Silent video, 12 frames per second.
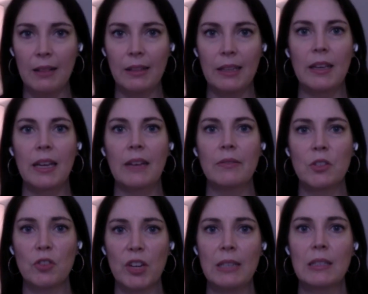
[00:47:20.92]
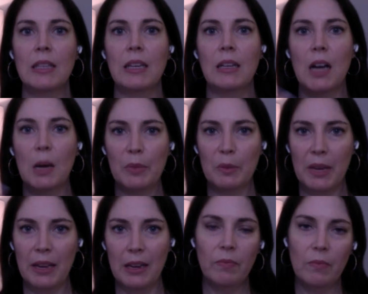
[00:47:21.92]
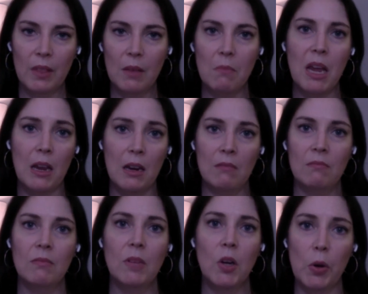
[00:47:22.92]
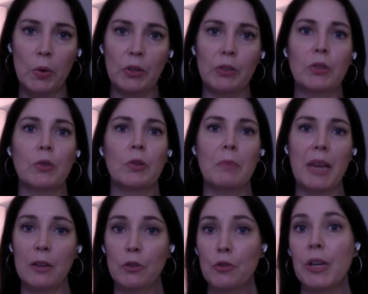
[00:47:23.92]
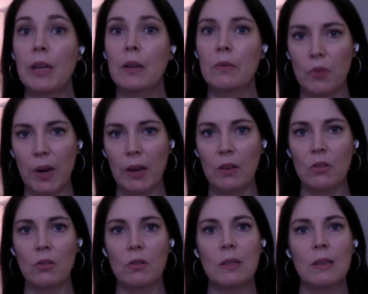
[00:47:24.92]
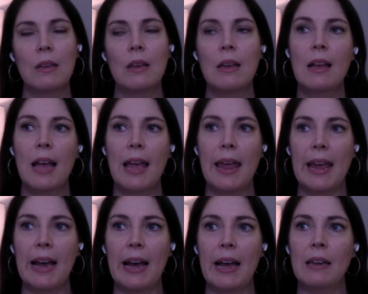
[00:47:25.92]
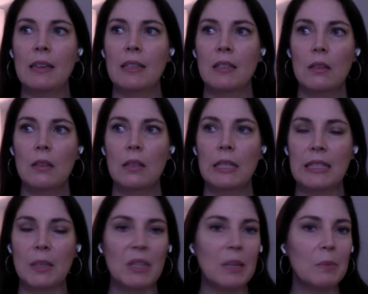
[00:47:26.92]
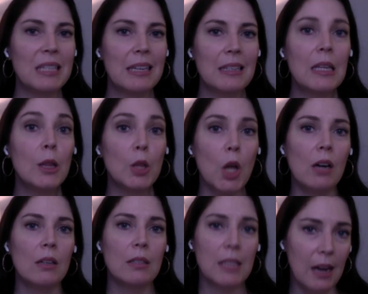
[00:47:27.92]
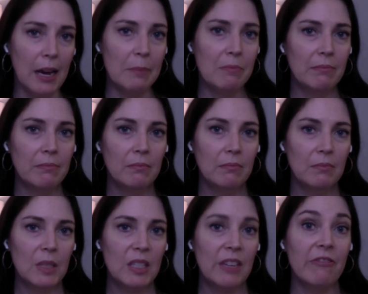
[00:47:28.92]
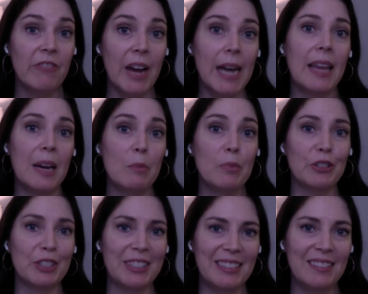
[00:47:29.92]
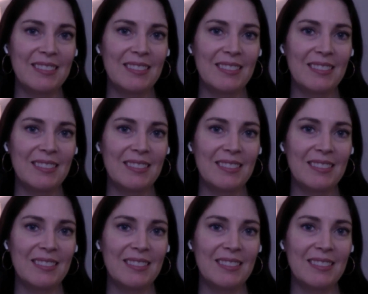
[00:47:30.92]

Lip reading: Like they have strengths that complement the main owners or the main creative directors. And it sometimes takes a long time to find that person.